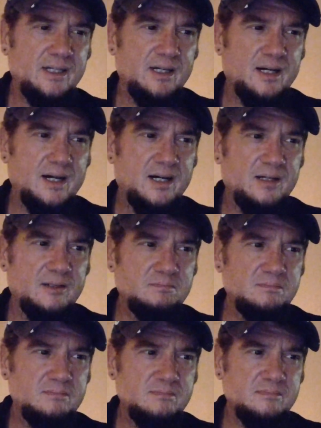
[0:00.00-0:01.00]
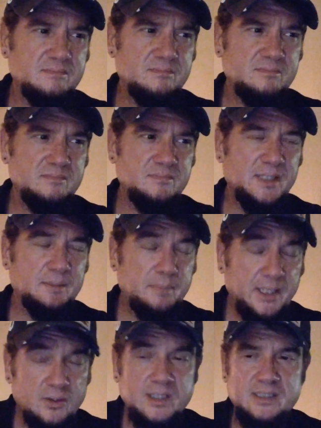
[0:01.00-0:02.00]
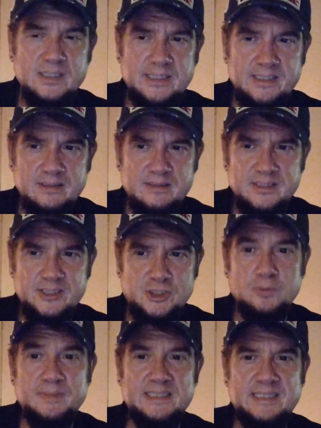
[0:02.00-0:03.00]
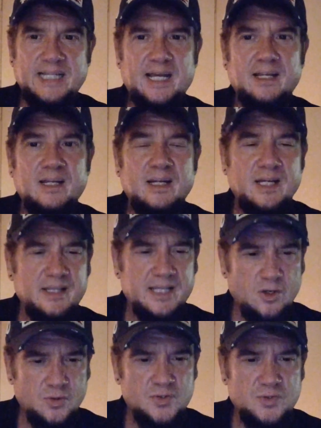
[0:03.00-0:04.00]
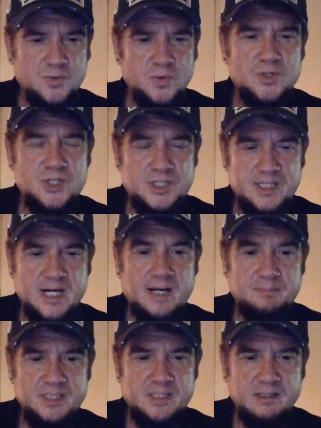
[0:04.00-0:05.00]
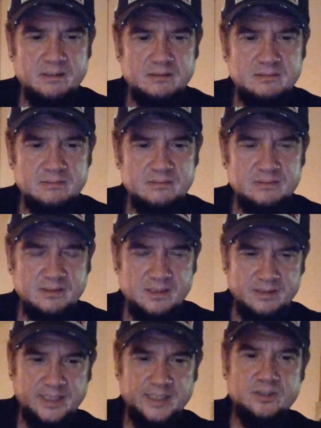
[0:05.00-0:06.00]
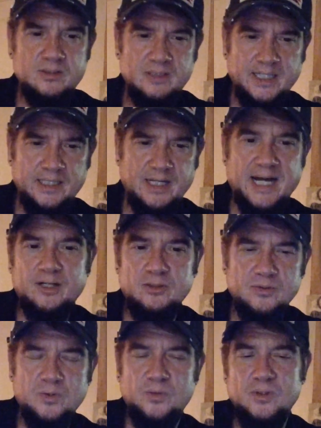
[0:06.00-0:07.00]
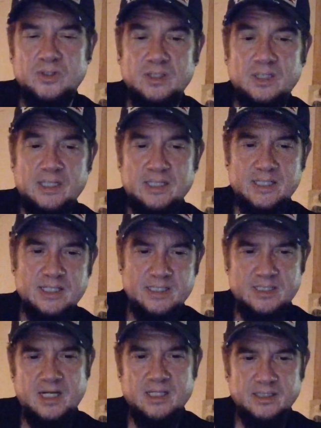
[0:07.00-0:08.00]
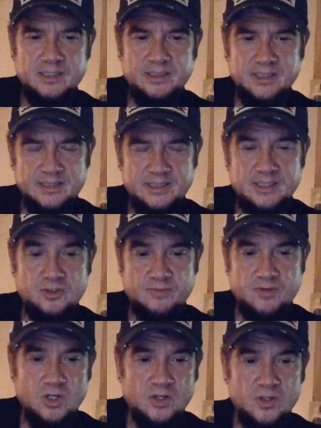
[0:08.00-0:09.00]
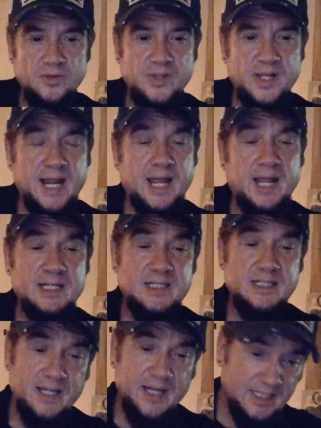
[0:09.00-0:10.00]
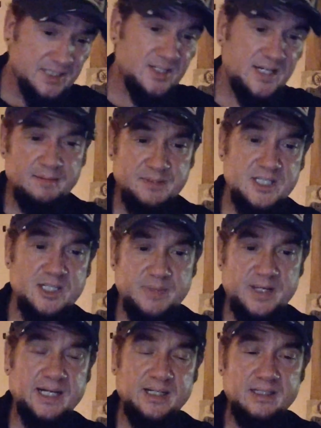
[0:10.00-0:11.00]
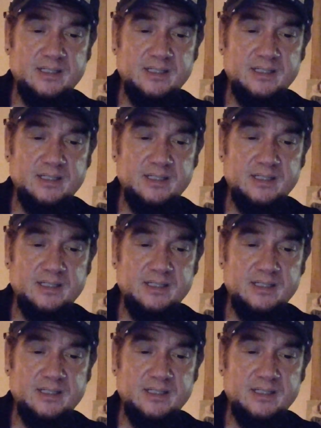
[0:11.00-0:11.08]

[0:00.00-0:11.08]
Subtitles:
um, empirically determined that the Earth's core stopped. The nickel and iron core that's solid in the center of our Earth, it stopped spinning.